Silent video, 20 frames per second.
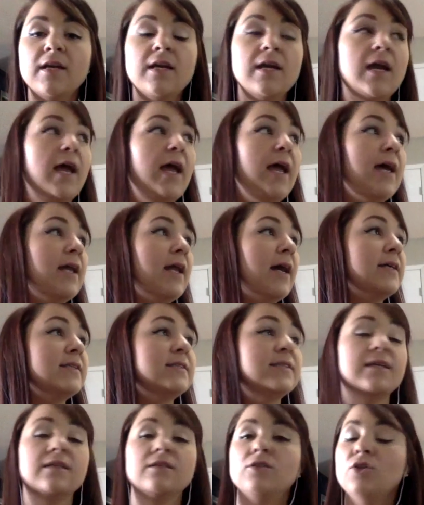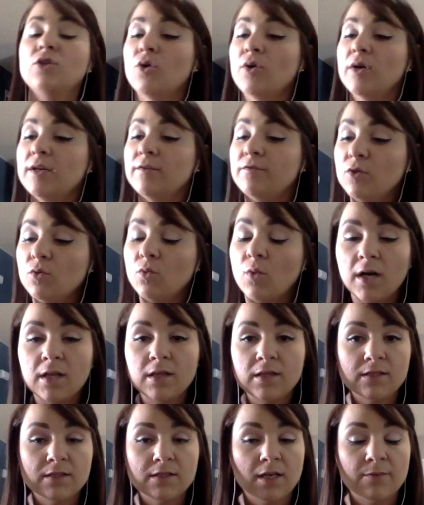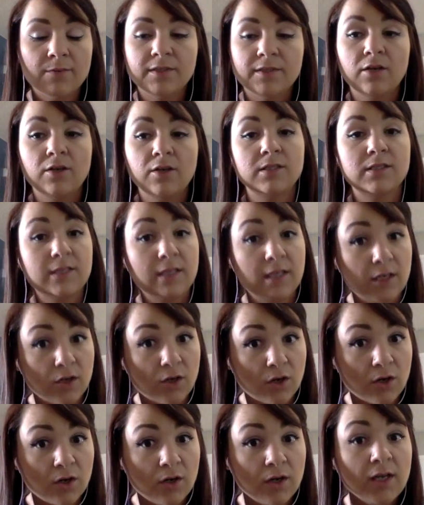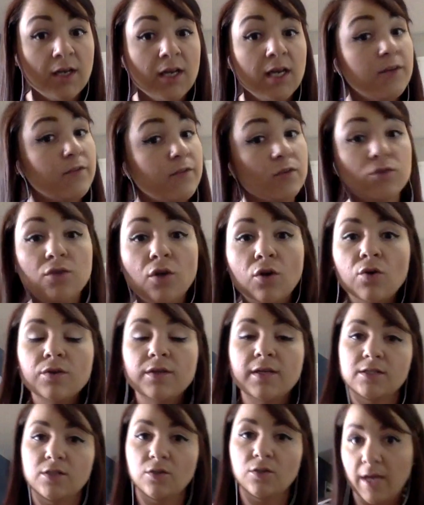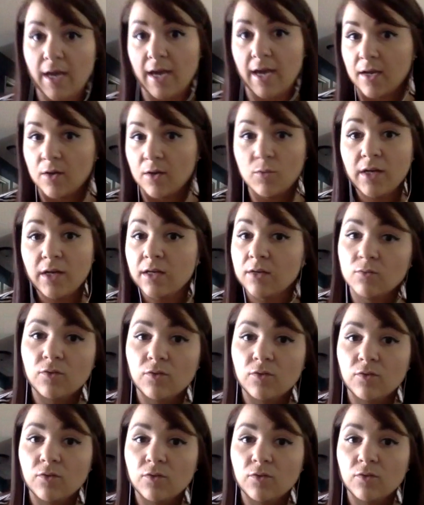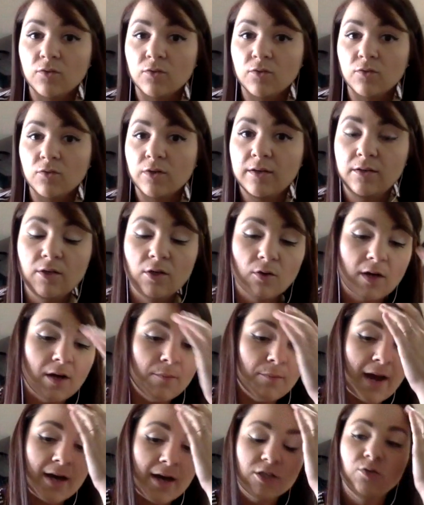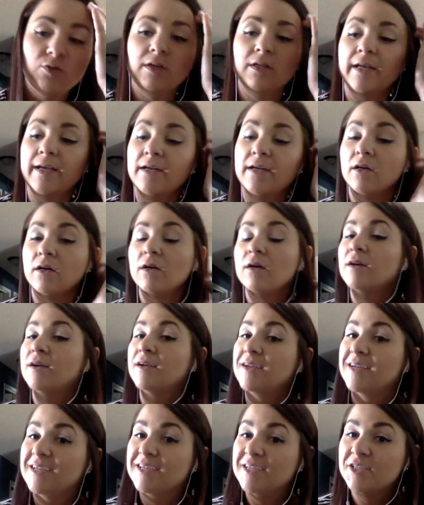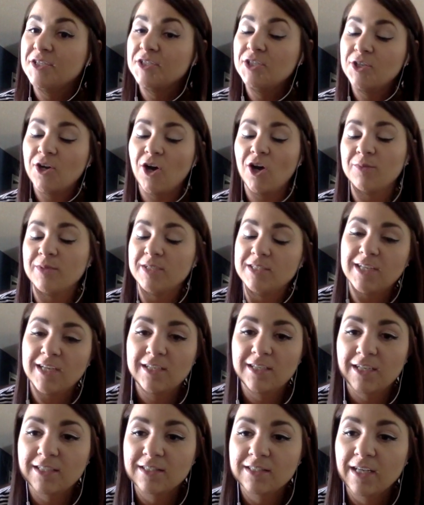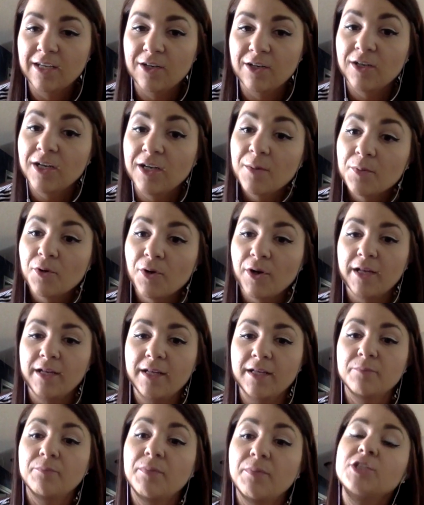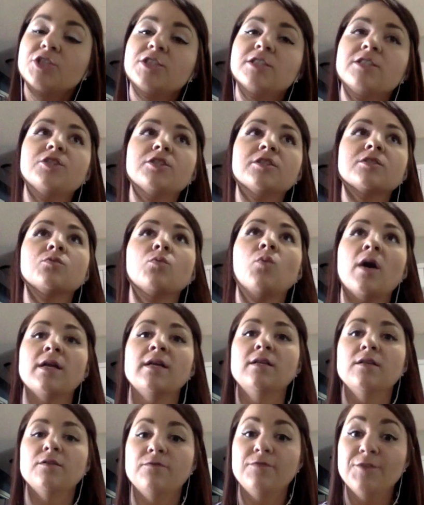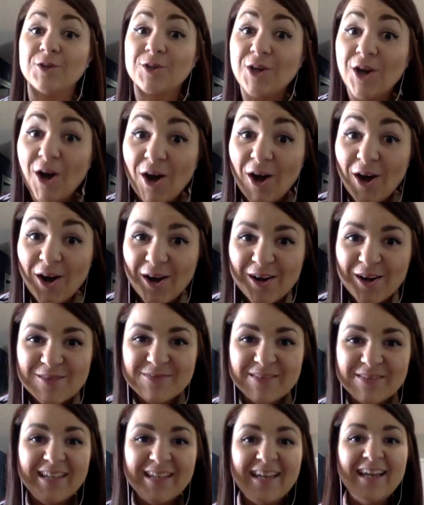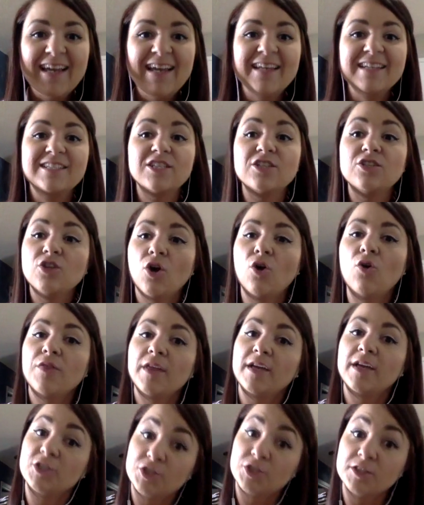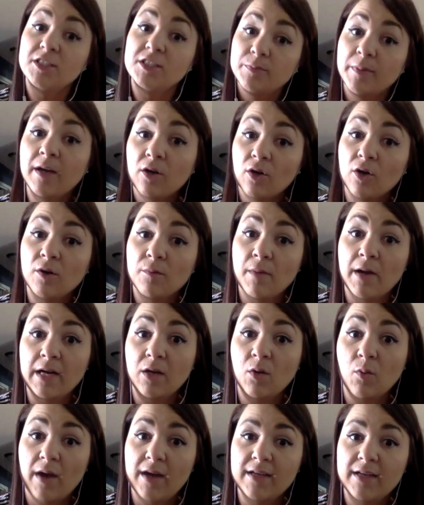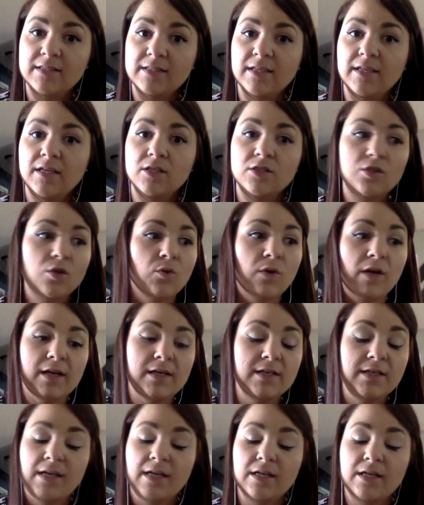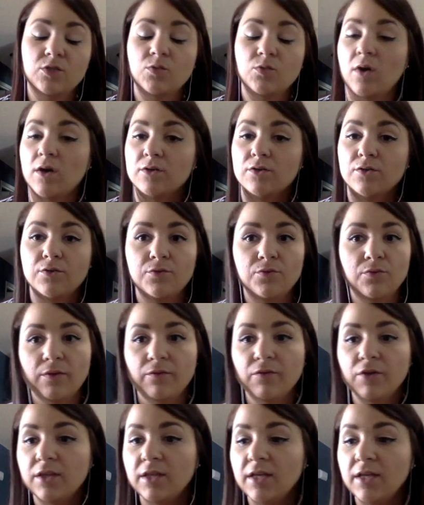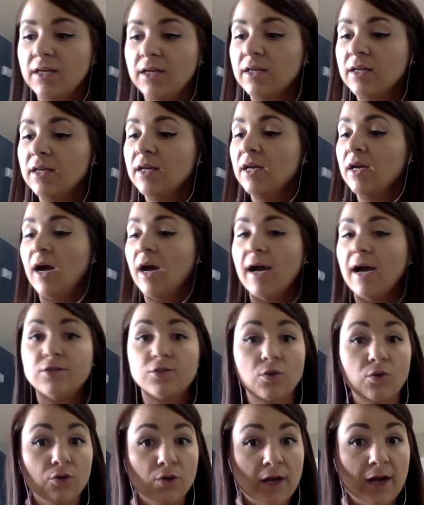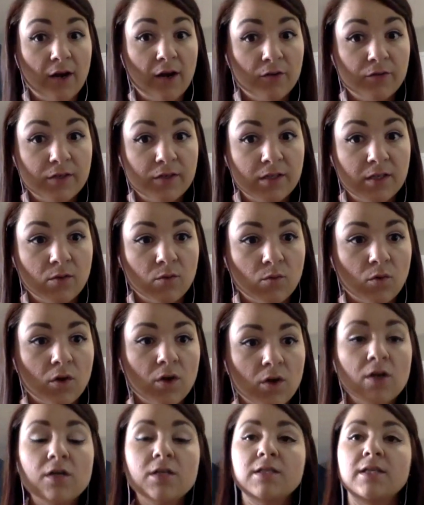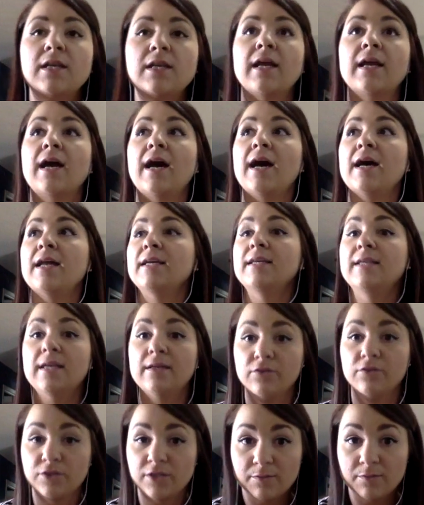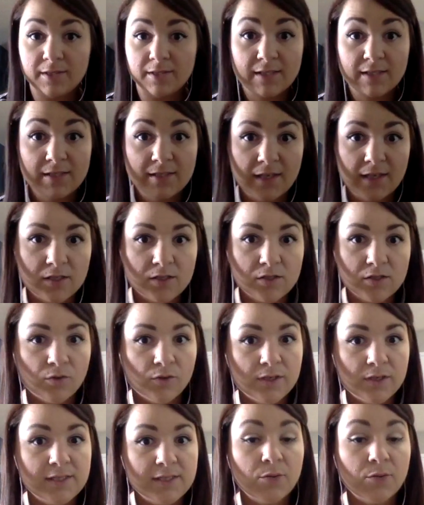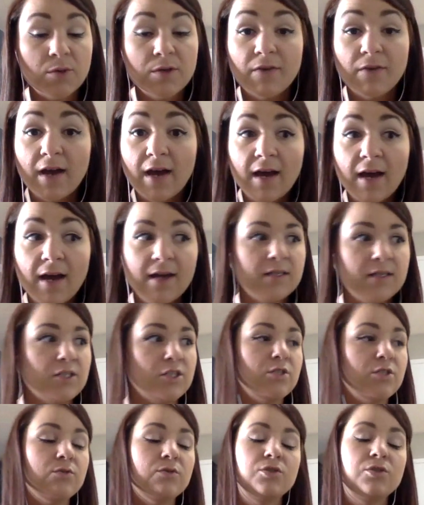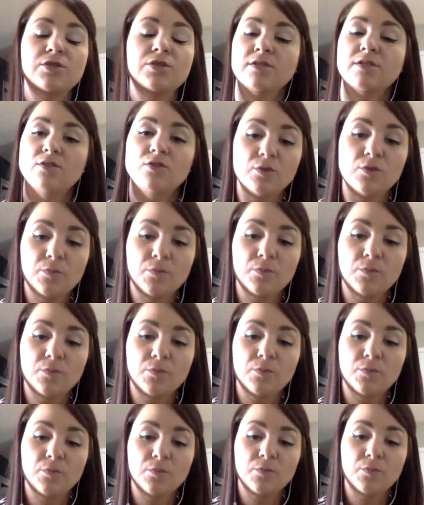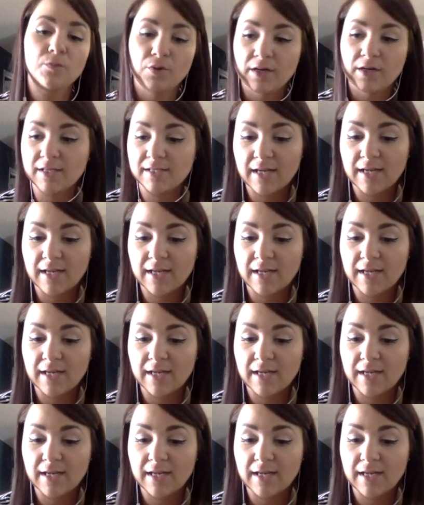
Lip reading: And I said, you know, if you want this upsell, it's here. If you don't, that's okay. We can come back to it later. She called me 10 days later and upgraded, but she just wanted to feel calm, to know that she spent her money wisely. And so what I did, I just walked her through everything. I told her how everything worked, and I kind of gave her some success stories that we've had, and she was just super excited.